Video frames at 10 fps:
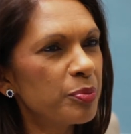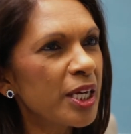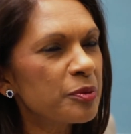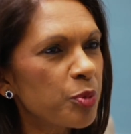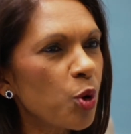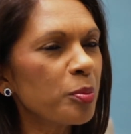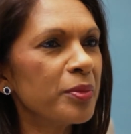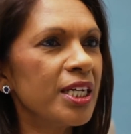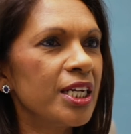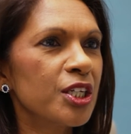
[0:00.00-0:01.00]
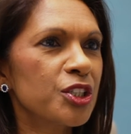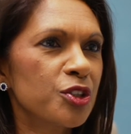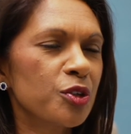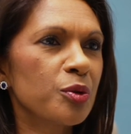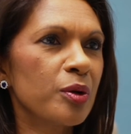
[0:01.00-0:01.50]
it brought me
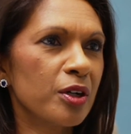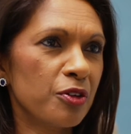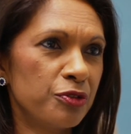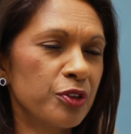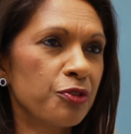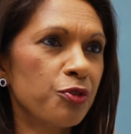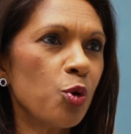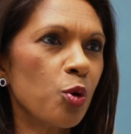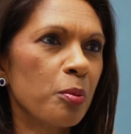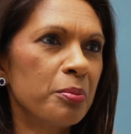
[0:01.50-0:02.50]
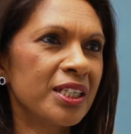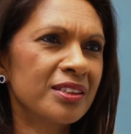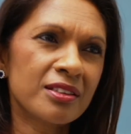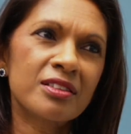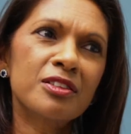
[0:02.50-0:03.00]
to the fore, but it
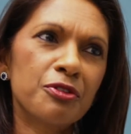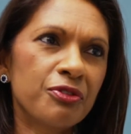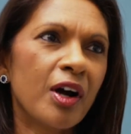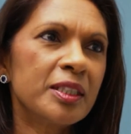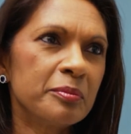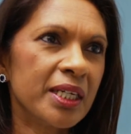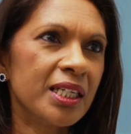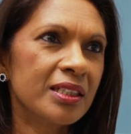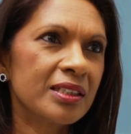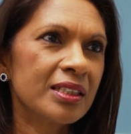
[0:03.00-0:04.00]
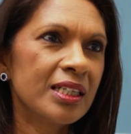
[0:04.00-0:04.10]
doesn't define me.